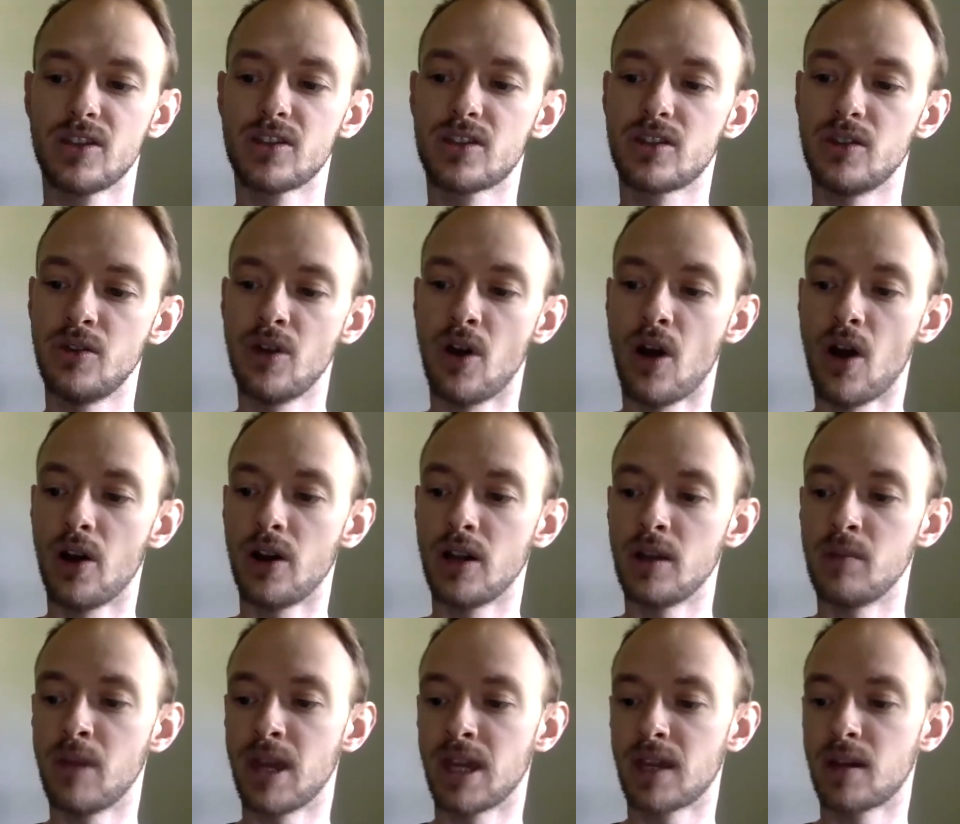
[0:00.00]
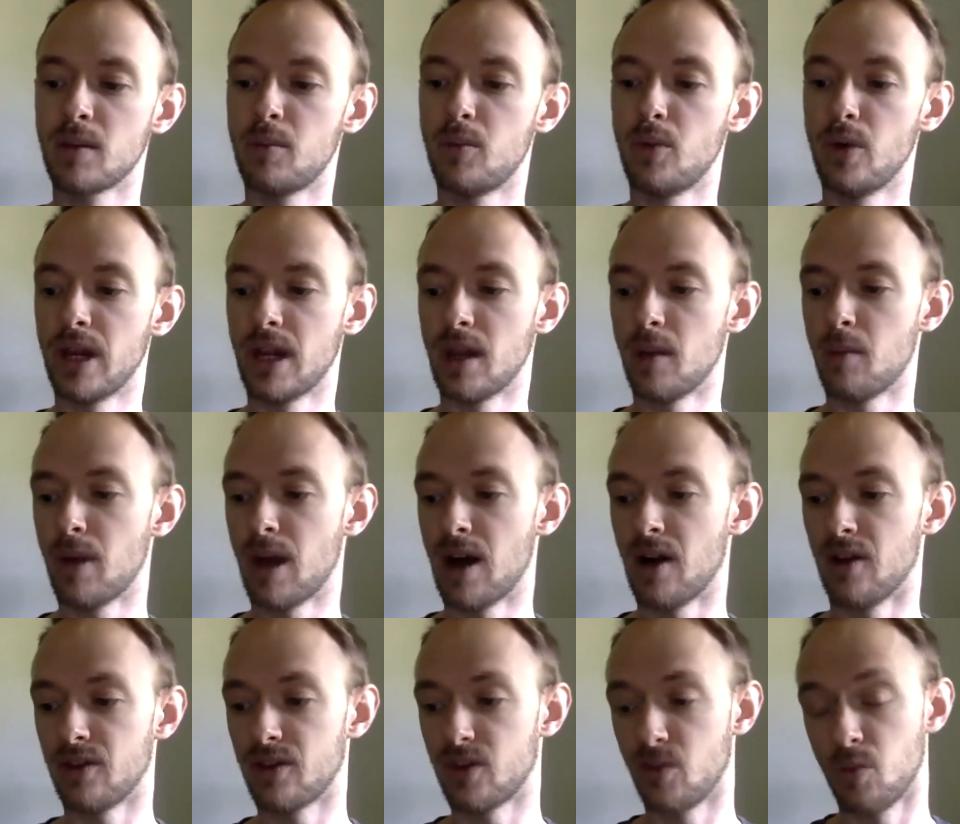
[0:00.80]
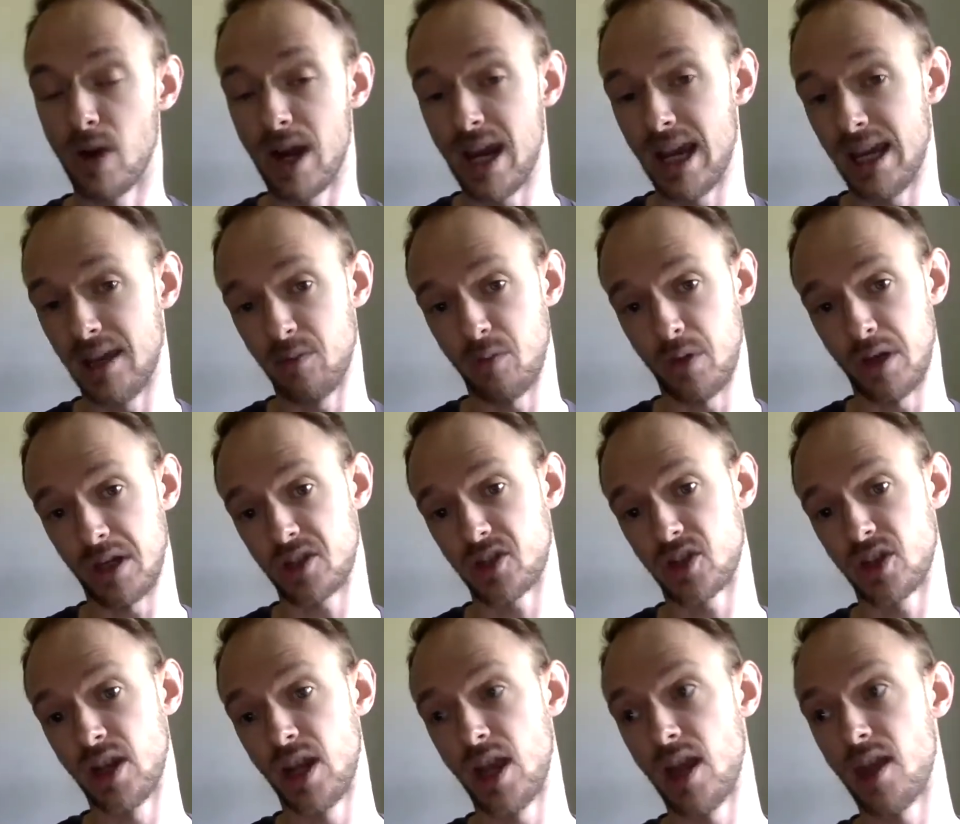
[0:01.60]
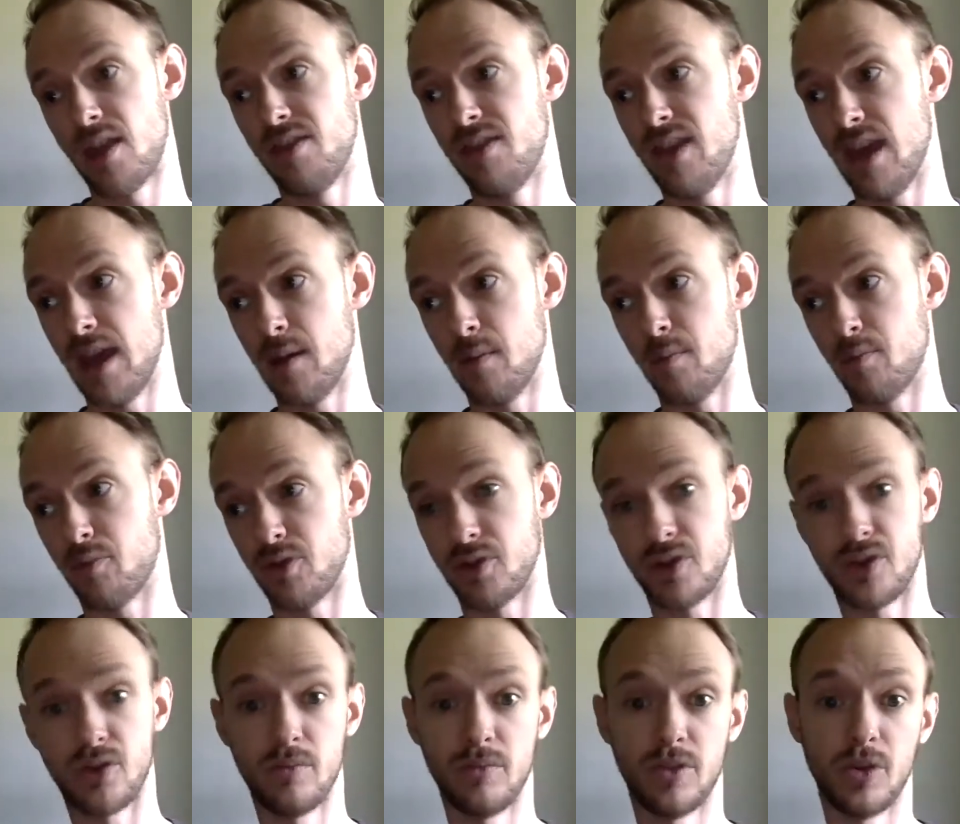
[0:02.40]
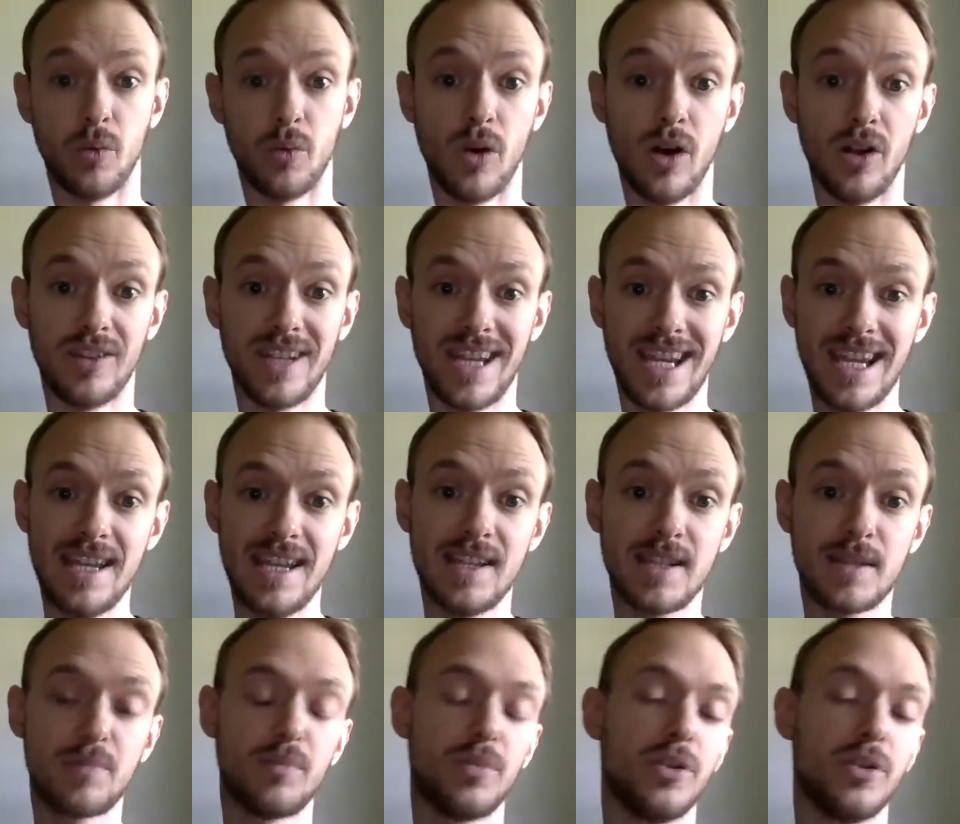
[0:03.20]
to not only make a point about the way in which they presume the world is,